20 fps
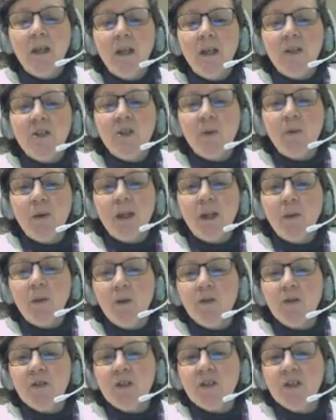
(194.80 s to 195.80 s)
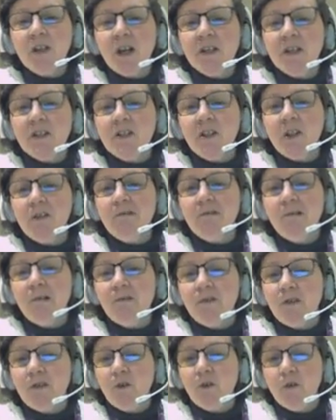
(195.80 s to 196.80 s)
So when I want to cite another
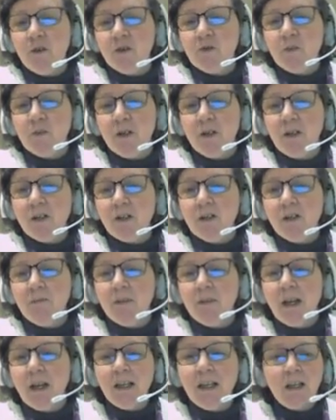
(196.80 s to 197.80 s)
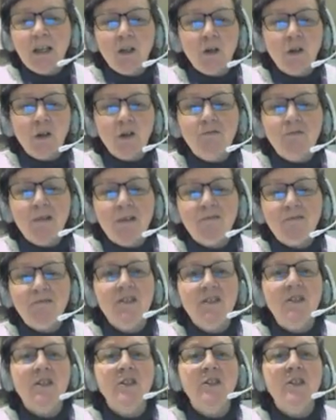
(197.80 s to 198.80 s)
author's work, I click on the
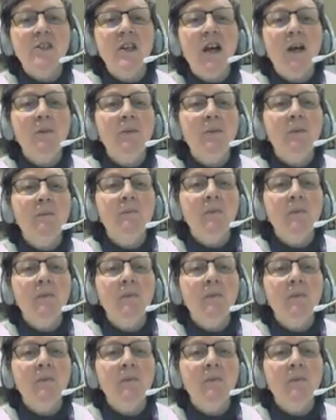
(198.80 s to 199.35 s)
References tab,